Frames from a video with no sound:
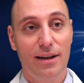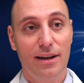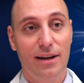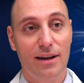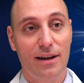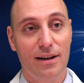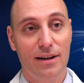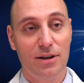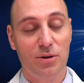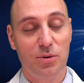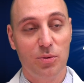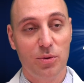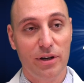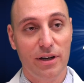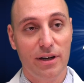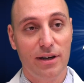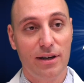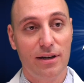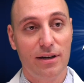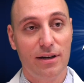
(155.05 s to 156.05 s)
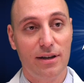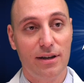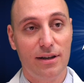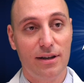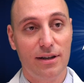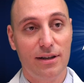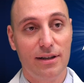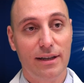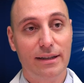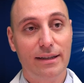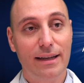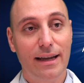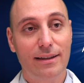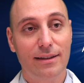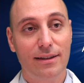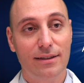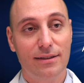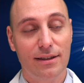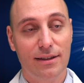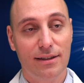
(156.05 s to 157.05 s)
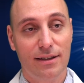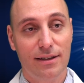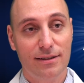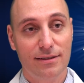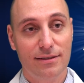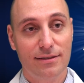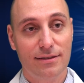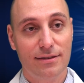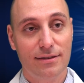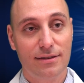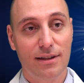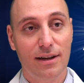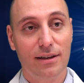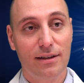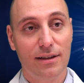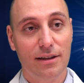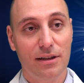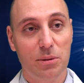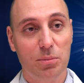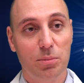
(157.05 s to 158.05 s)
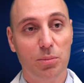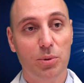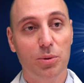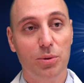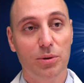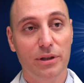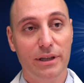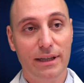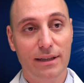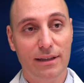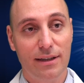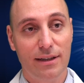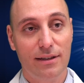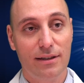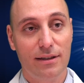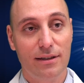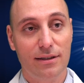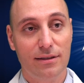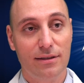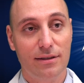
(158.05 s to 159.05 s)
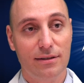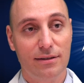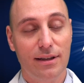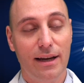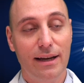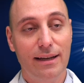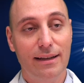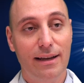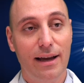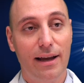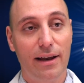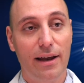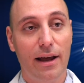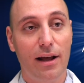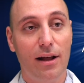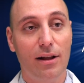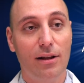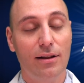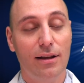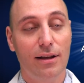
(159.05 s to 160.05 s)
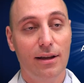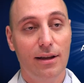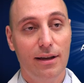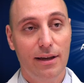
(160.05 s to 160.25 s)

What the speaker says: where a tendon can get stuck in a pulley, in a tight canal,